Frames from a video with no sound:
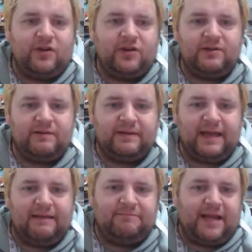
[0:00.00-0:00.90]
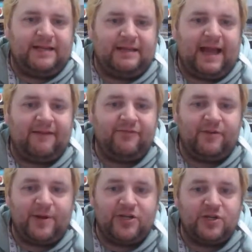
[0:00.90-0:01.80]
gonna get like have
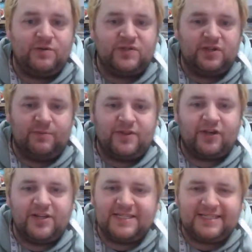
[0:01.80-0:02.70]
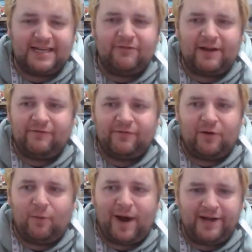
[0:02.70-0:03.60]
them and use them, they're gonna stick around for
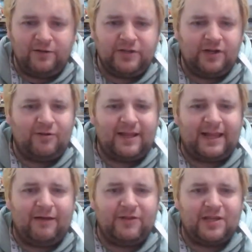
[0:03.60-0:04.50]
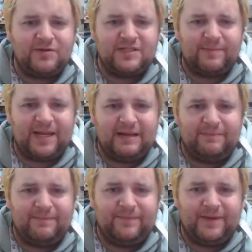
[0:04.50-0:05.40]
a while. You know, like how they used to be,
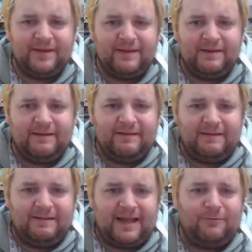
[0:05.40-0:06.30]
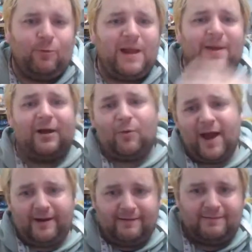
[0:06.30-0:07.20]
like way back
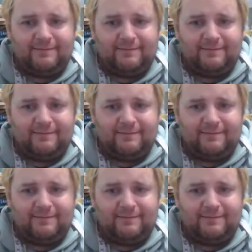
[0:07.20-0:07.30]
when.